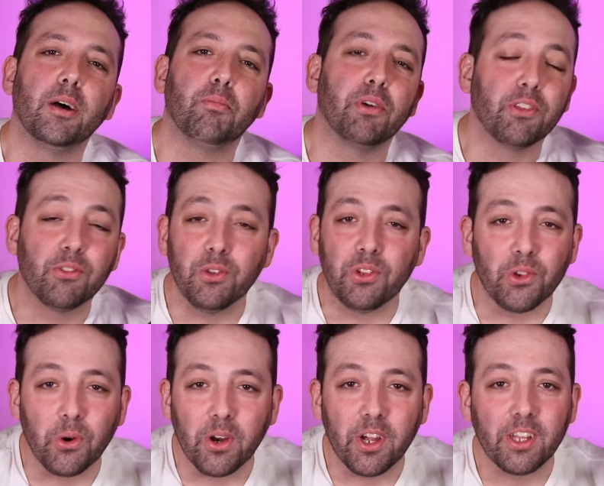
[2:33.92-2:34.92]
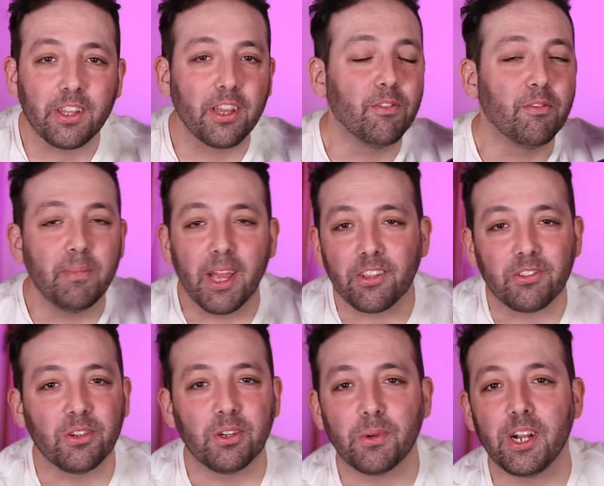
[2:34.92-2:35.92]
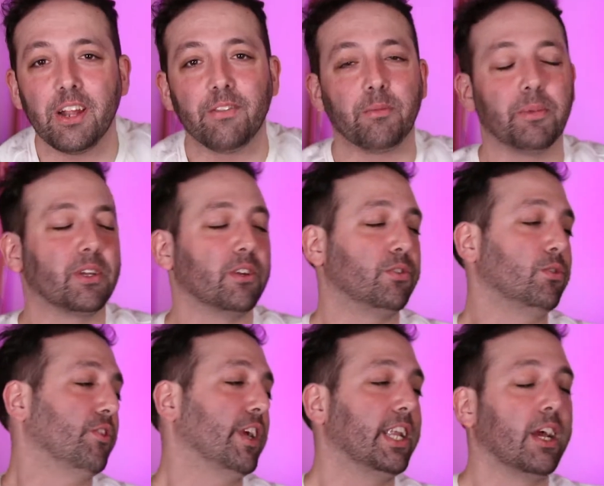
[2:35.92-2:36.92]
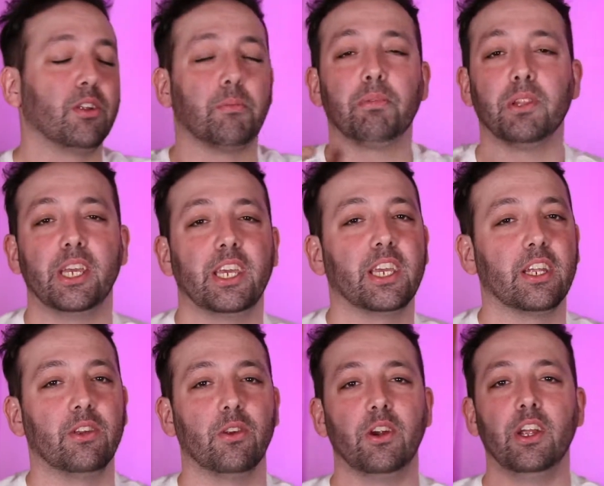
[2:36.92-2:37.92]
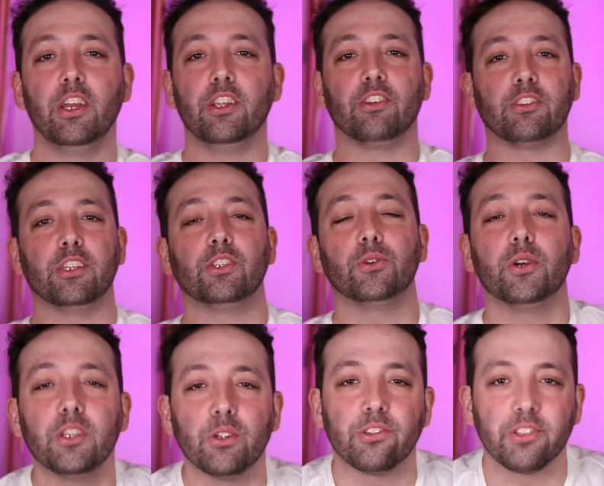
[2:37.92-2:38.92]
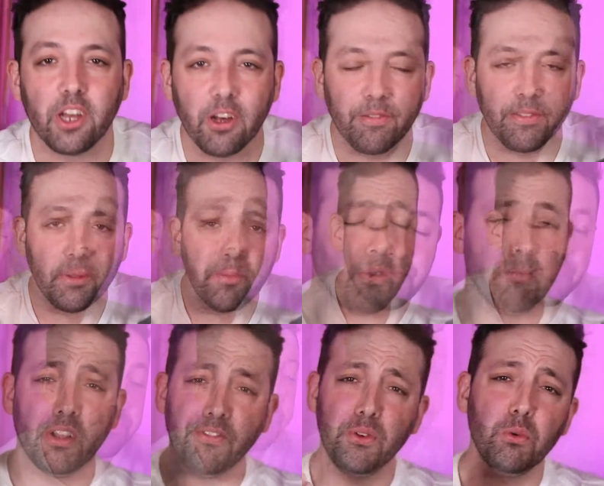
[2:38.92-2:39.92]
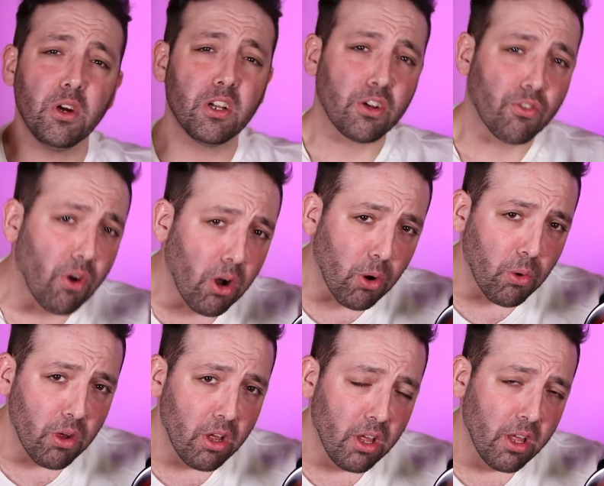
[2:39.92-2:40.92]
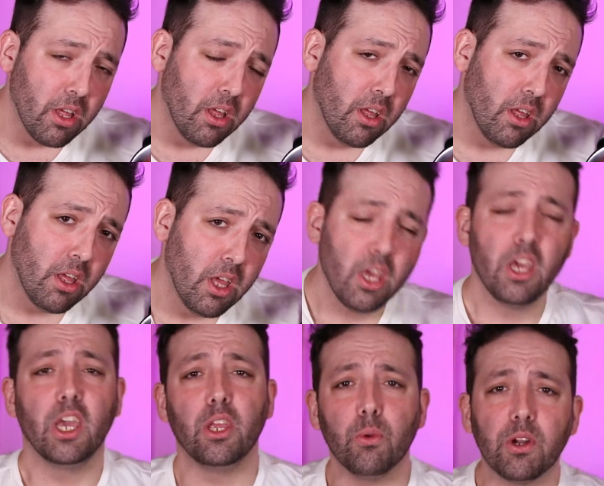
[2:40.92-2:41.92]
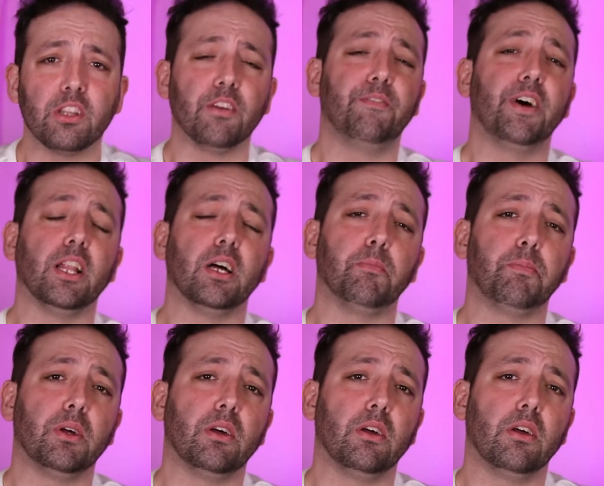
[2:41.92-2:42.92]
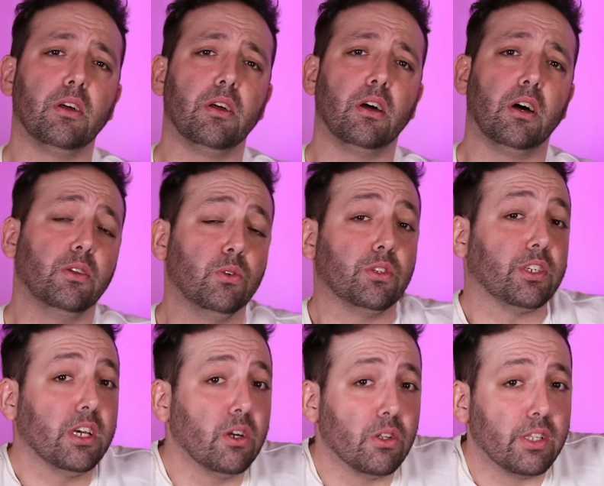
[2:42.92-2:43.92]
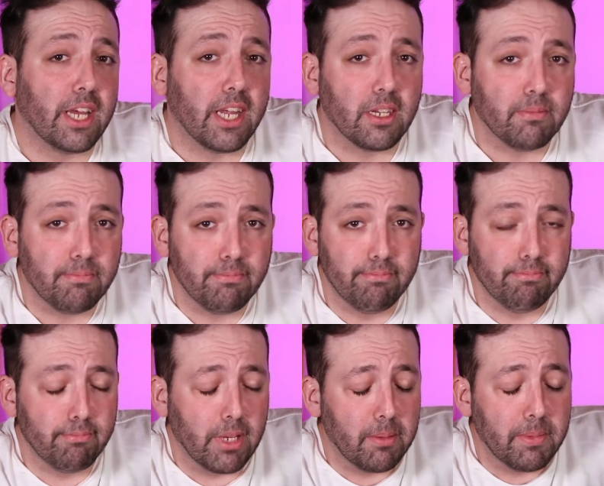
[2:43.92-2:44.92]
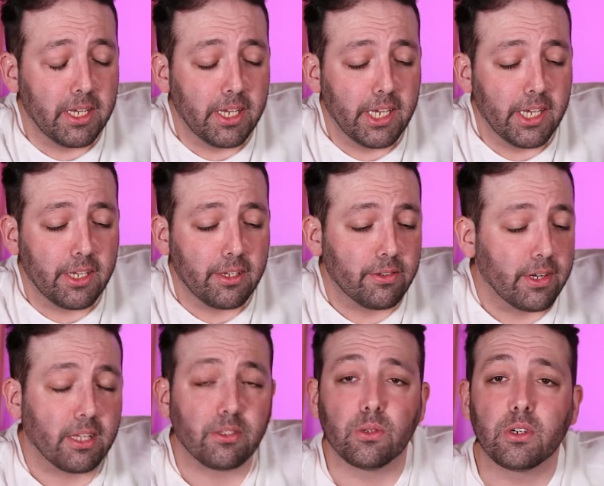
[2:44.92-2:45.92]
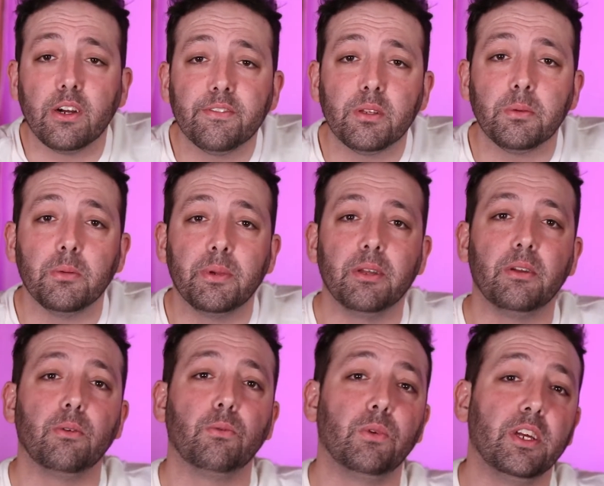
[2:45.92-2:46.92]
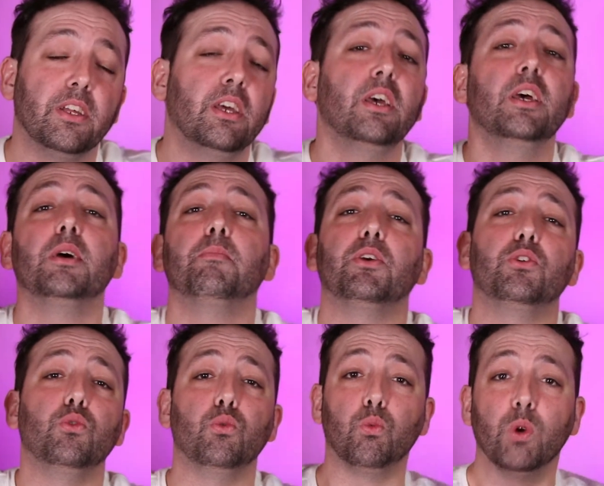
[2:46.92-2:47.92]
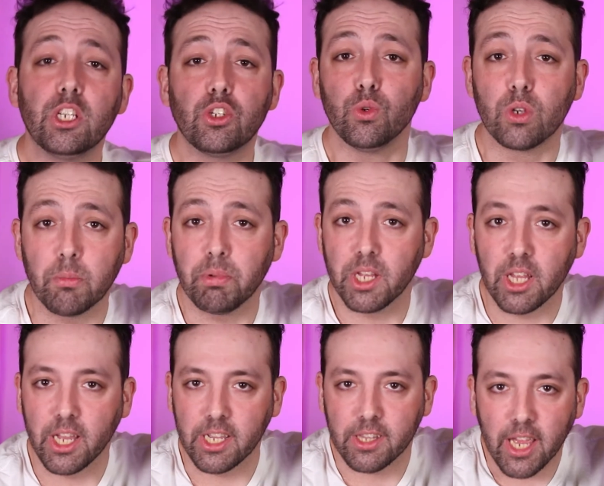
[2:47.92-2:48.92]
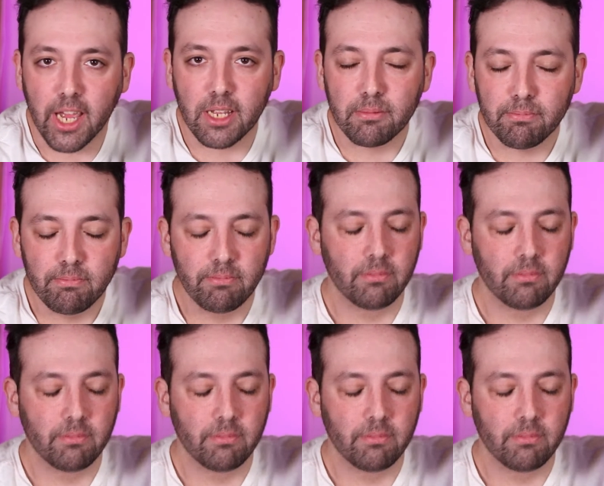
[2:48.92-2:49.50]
brings you joy, that you've mastered, whatever, because right now you're playing and you're just enjoying yourself. But if you want to grow, and you want to develop a new skill that maybe you're not so comfortable with, but you wish you could play like that,